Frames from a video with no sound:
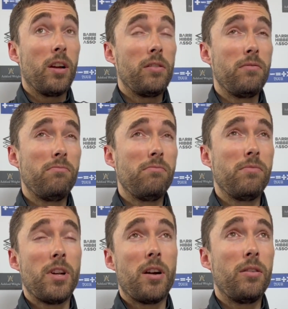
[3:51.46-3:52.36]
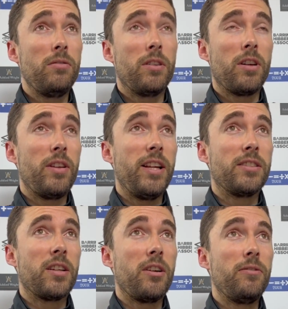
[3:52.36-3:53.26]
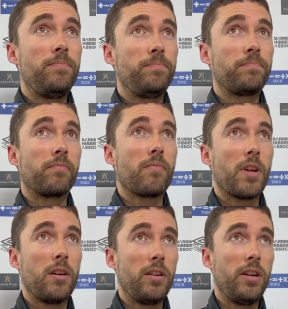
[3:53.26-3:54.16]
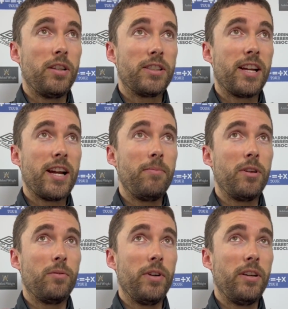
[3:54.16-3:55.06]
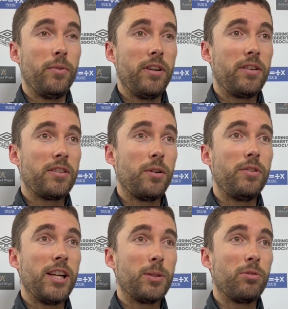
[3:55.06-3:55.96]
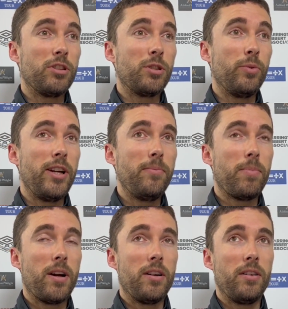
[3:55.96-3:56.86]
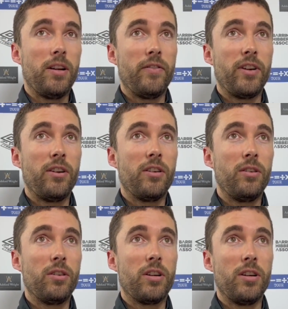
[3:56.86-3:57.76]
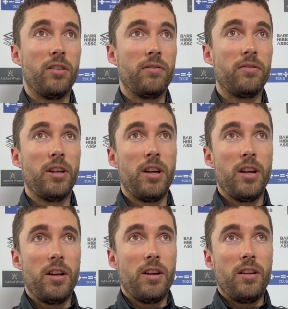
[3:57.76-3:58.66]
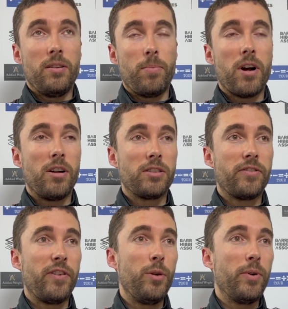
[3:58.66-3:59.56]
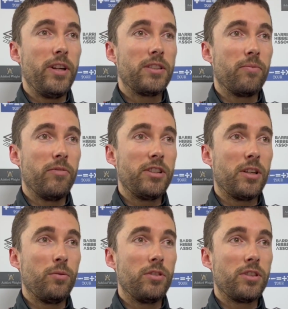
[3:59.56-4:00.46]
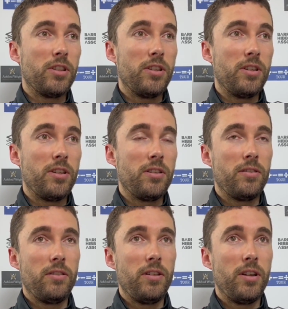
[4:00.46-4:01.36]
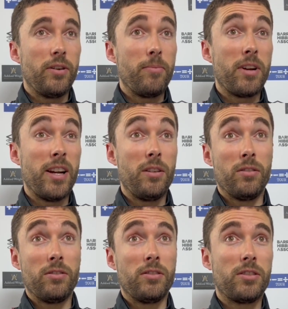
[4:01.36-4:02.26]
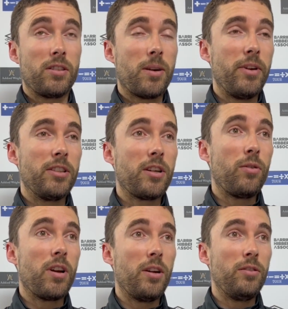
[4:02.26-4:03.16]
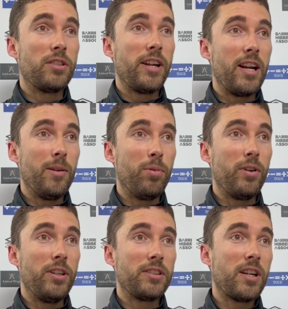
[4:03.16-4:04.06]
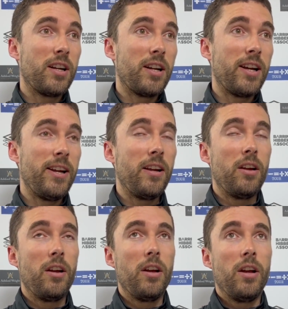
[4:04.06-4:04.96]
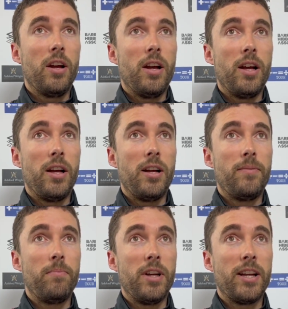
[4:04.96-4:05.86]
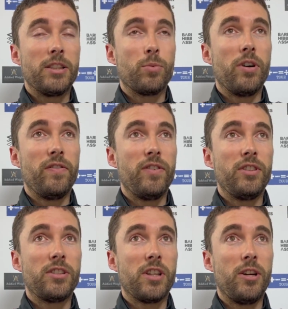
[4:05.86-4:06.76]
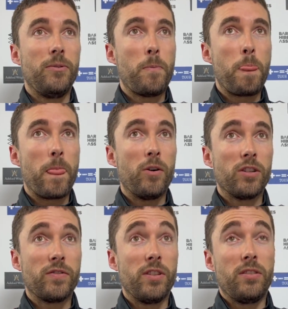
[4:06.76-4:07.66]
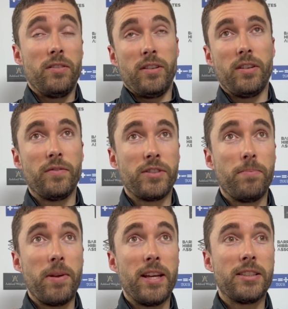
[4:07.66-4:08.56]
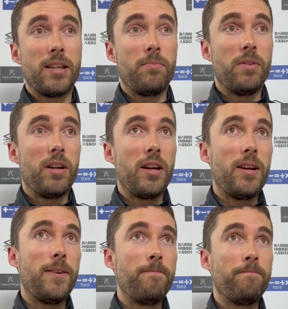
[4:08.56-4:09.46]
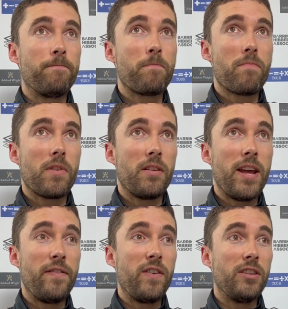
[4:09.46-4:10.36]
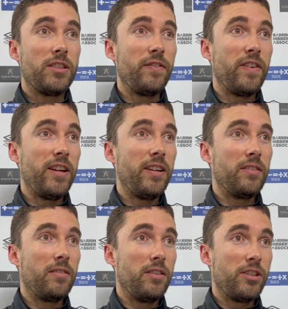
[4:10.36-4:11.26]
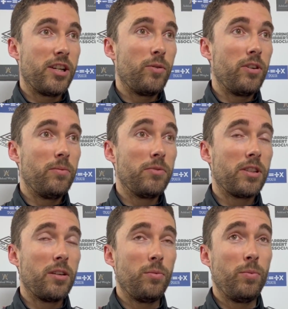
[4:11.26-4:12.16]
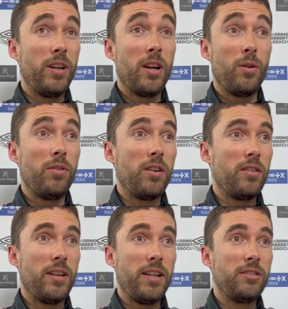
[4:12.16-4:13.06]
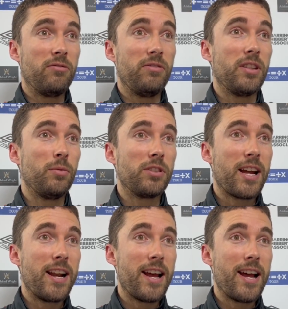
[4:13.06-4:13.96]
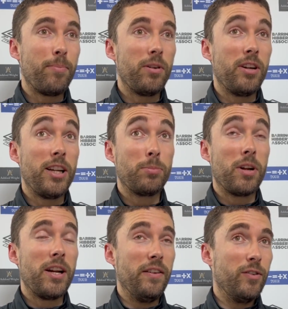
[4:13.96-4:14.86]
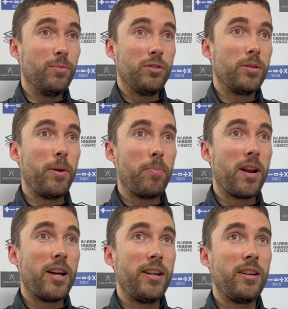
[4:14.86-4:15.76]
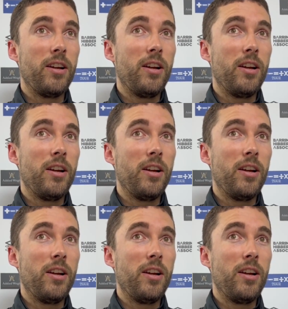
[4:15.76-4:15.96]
No, I don't think so. It's a game that we're so desperate to win, but I've only got to look at past few weeks and results, and MK Dons coming so close to a point Sunday against Watford. So Oxford obviously picked up their first defeat at Cheltenham, so we know that these results can happen and there's plenty of football to be played,